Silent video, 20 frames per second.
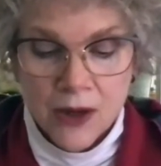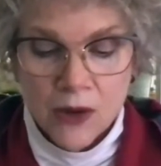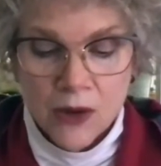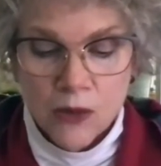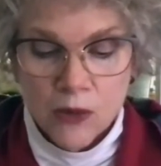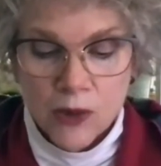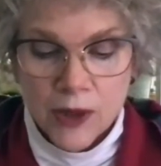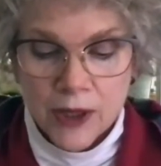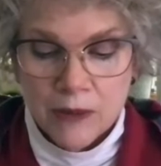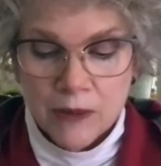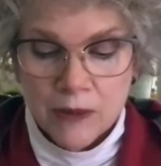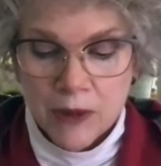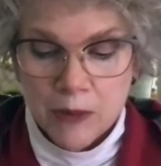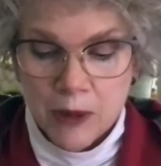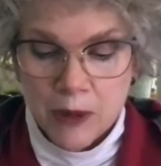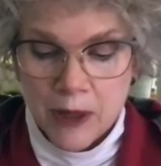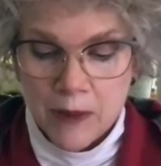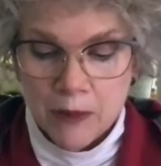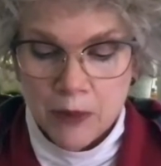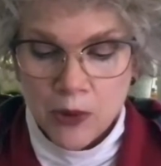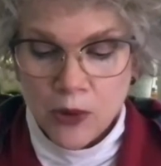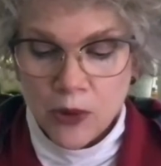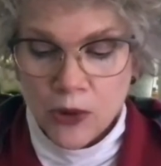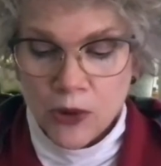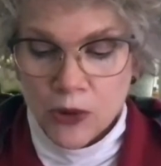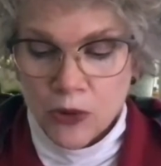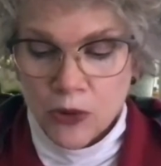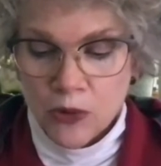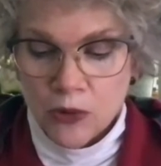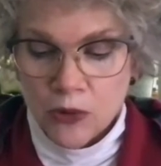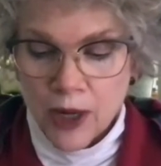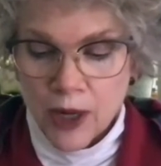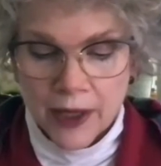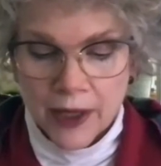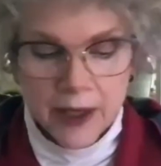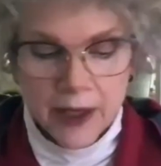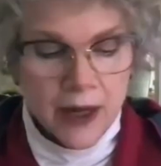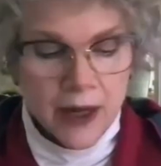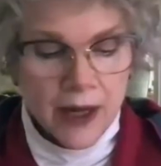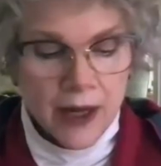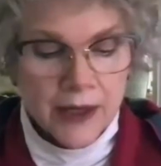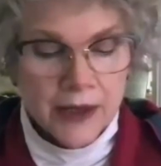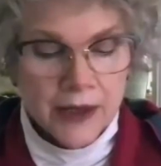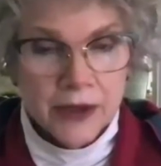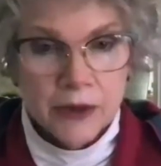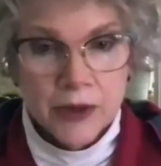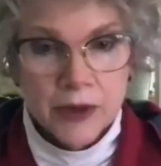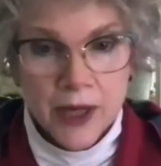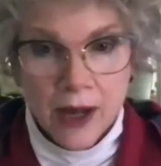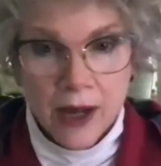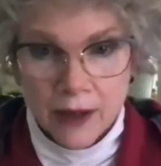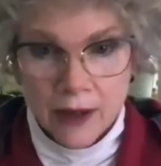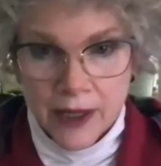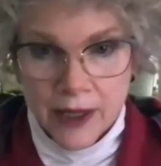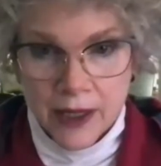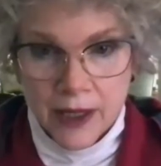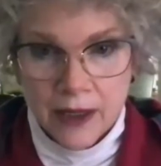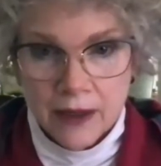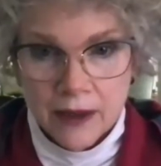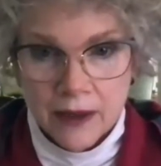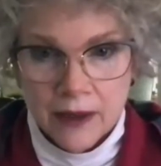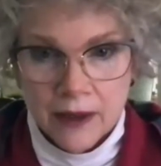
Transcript: we can be people who recognize the reality,